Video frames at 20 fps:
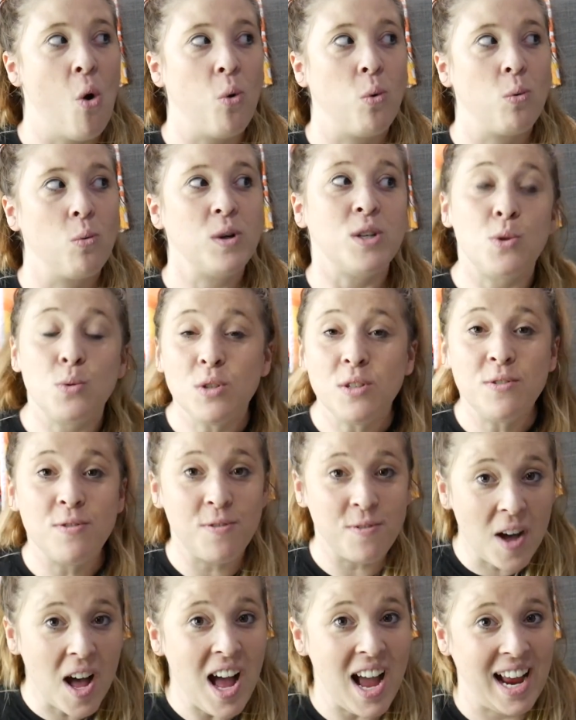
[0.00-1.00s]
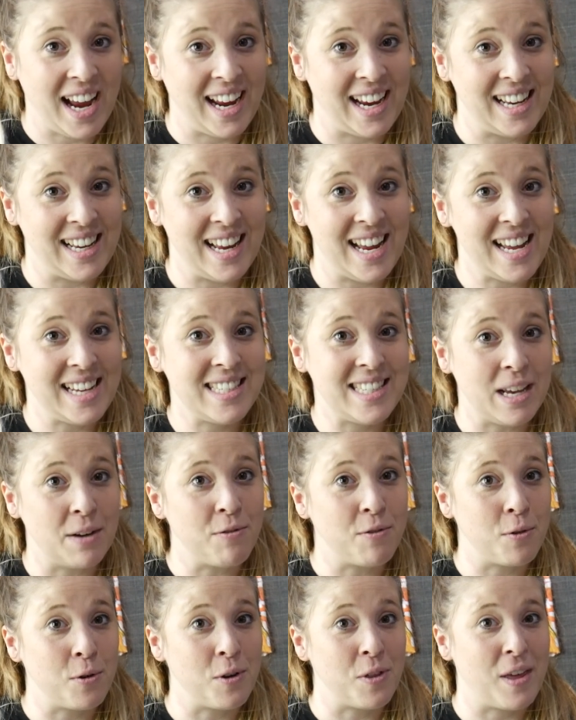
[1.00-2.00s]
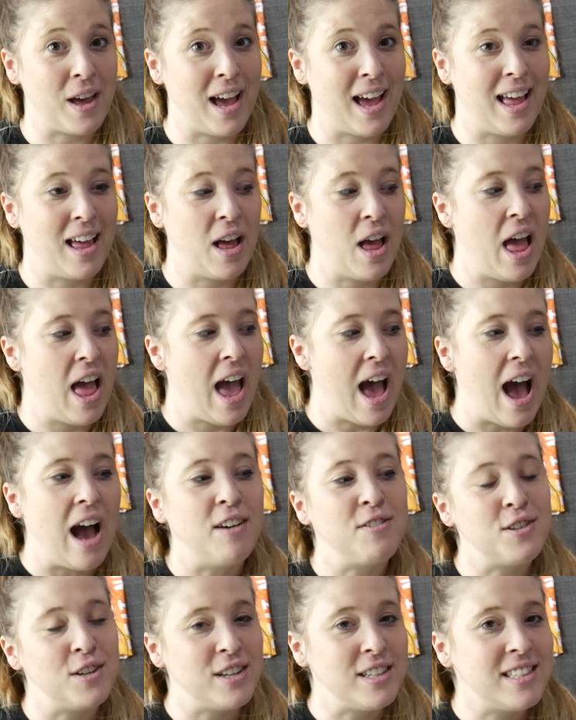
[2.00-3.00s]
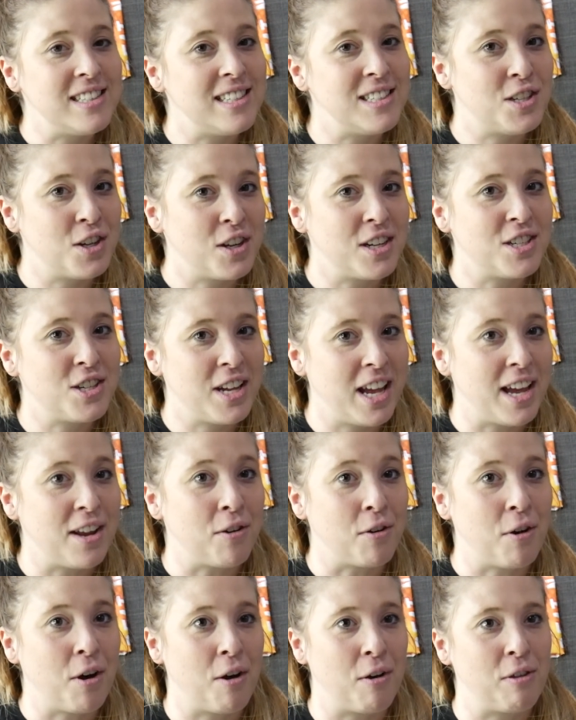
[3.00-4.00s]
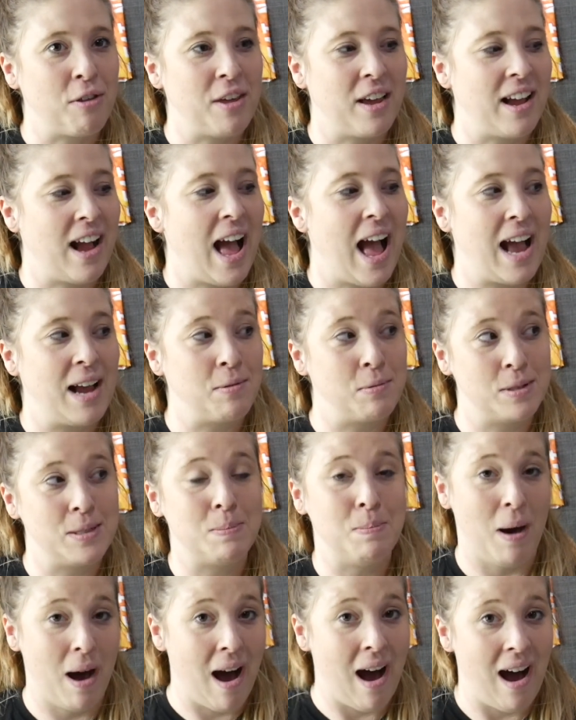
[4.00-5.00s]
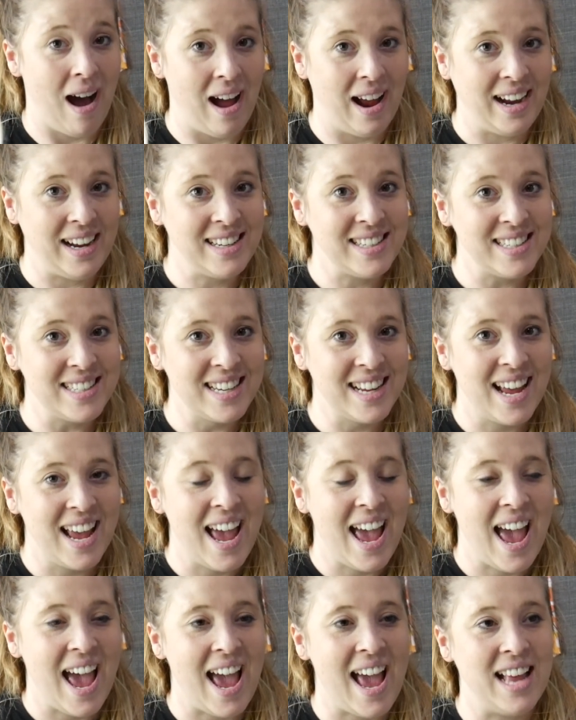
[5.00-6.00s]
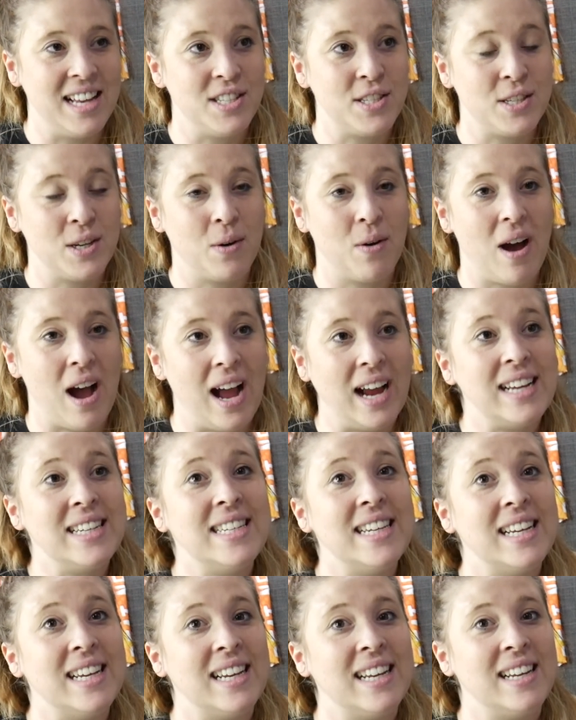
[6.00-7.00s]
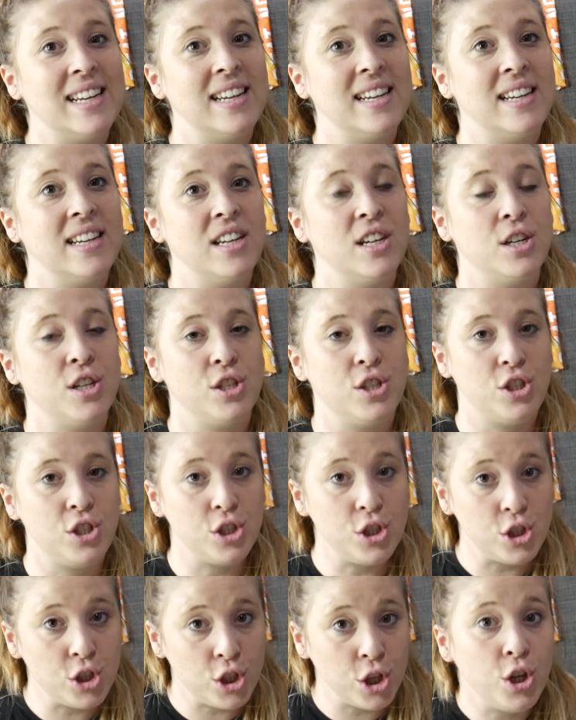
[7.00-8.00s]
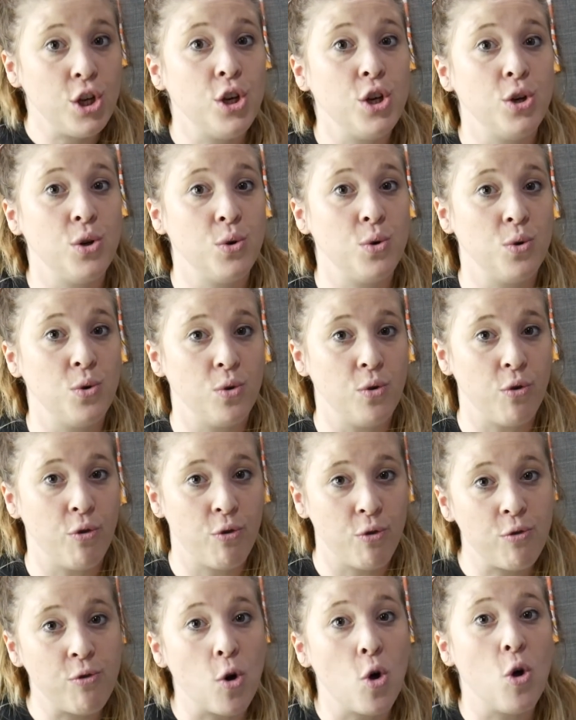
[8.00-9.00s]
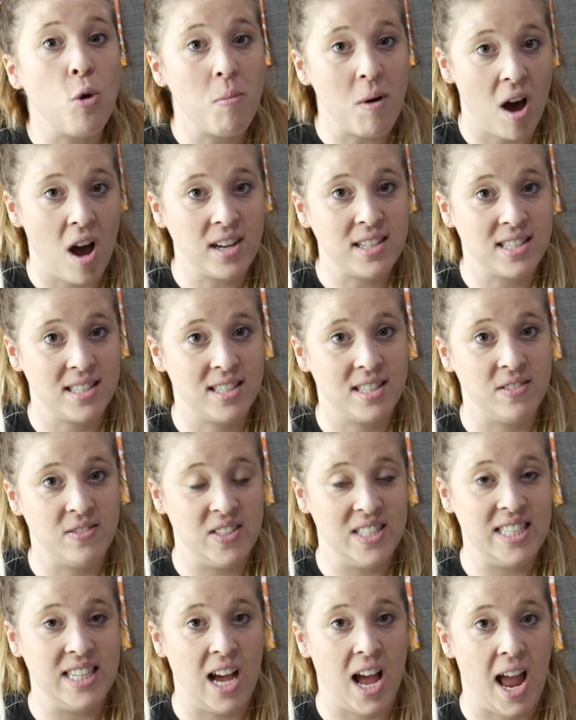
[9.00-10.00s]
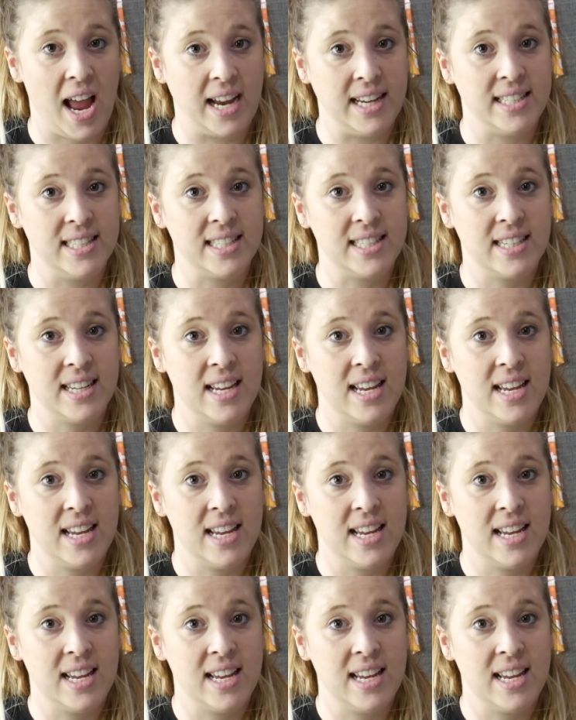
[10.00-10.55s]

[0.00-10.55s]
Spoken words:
which was fine, except for that after I did the Tookish Candle Co. thing, I was behind. And so I did 2 full boxes of designs